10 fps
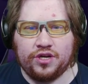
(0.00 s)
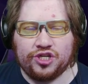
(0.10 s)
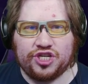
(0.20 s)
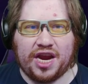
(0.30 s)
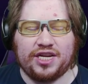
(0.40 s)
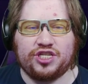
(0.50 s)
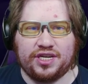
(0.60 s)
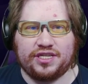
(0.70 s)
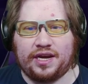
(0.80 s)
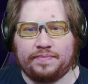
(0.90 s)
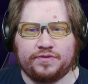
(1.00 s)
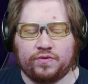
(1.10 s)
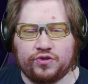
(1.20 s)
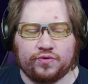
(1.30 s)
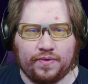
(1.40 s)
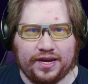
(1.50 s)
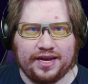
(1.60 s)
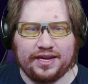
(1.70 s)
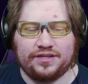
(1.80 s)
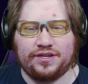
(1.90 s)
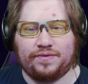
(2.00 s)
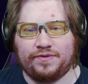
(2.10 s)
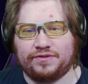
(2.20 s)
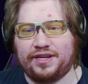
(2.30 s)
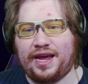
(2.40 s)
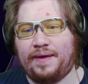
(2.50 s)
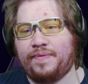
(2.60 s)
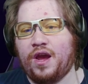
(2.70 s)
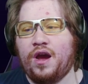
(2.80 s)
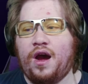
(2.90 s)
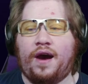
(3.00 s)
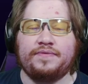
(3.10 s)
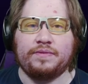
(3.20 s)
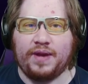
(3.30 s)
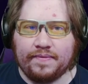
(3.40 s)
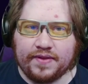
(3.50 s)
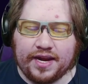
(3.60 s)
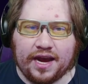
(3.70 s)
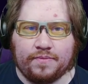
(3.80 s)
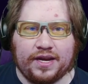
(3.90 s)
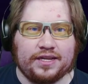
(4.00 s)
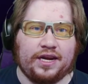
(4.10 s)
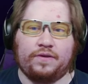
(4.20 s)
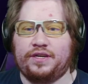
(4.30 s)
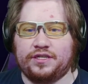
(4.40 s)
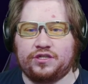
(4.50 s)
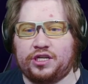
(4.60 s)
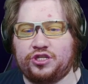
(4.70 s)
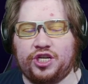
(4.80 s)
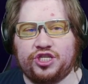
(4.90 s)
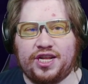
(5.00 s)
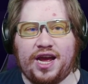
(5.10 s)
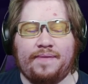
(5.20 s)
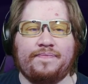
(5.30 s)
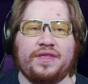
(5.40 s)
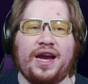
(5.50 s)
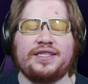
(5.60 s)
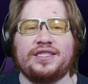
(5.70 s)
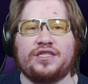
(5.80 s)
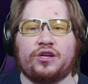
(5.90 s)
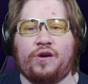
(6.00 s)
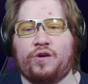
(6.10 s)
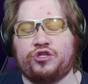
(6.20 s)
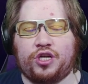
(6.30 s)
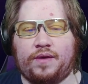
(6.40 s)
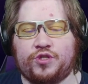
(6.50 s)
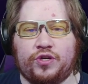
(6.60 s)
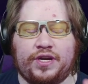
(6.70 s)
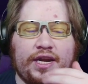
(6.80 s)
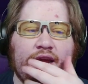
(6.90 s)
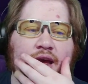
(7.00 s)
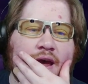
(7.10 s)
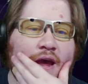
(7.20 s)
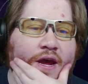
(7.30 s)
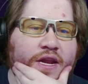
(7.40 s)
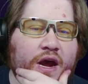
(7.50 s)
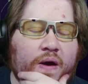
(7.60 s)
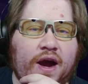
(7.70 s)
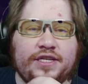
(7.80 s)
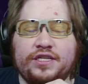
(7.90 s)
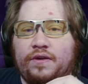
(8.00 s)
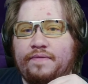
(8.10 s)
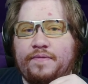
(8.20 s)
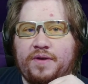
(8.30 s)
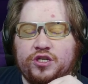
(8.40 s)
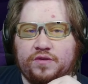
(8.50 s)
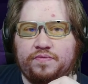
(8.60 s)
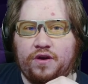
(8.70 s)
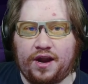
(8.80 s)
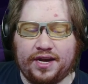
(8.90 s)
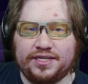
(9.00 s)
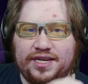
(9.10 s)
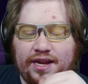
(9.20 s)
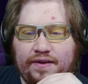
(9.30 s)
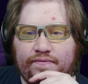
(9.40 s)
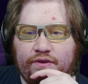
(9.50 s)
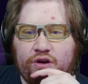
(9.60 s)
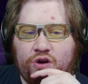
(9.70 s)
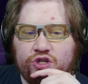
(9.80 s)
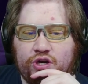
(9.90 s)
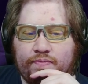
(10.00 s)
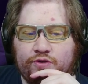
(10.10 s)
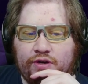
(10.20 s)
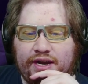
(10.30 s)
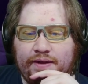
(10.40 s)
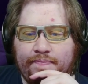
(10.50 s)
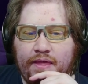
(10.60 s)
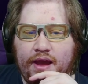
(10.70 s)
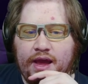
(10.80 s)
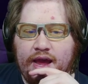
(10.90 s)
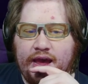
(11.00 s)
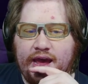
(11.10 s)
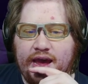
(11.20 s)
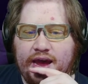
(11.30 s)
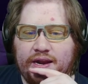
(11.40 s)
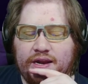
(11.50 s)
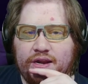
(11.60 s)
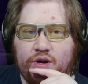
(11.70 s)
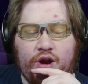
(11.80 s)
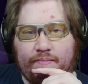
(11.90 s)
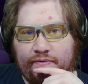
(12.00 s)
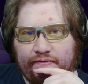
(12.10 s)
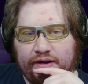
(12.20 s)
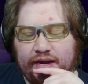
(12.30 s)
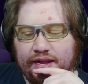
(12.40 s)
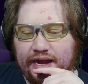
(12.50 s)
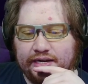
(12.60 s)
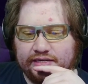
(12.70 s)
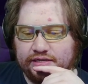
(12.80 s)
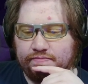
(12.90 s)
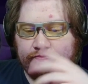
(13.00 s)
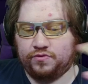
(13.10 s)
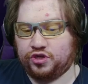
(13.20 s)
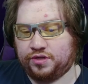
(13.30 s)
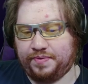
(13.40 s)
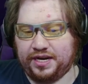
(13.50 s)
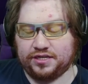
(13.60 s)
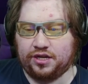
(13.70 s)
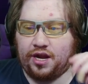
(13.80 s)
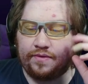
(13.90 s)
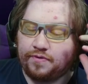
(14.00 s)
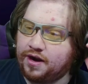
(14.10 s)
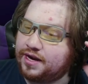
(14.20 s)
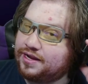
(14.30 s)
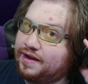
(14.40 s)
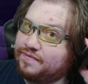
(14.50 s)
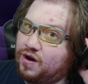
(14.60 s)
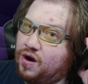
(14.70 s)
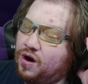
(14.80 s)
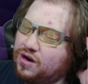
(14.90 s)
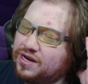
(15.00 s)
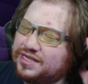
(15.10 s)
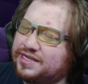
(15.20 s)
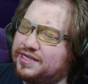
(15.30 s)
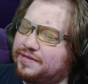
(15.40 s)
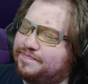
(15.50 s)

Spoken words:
change things up, sort of tweak it, so you'll see that. Obviously, we have the Tag Weekly, already discussed changes that. Next is the Card Shop Journey. Now, I still have a bunch of products selling for the Card Shop Journey, and they're not moving. And that's just because a lot of the product left aren't,